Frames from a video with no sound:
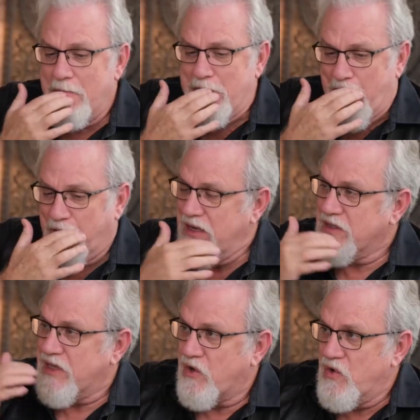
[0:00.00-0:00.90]
know
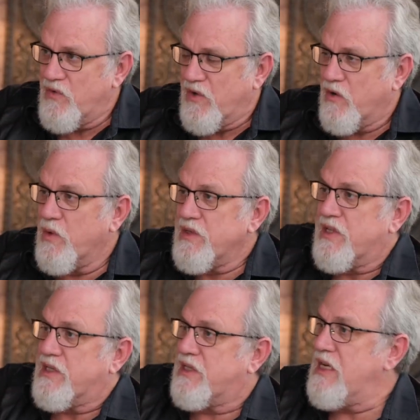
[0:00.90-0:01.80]
is that Kufa was
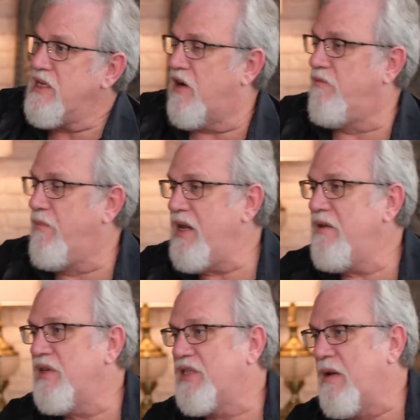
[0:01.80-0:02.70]
the seat of many
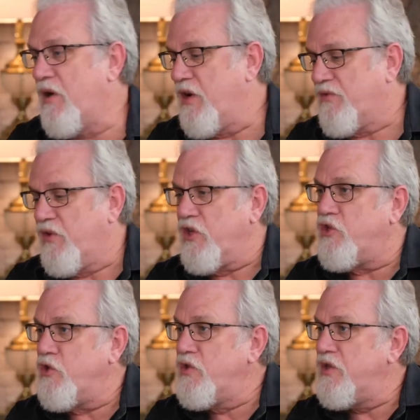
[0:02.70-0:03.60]
of the seminaries for the
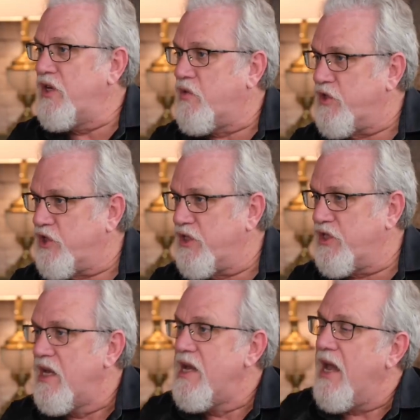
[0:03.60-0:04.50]
Jews and the
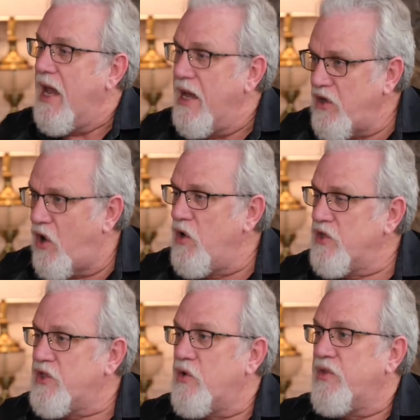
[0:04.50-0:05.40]
Christians, and
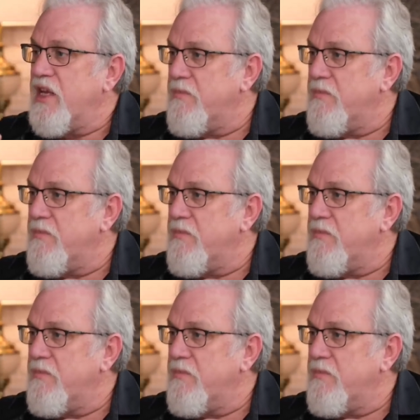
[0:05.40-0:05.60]
also the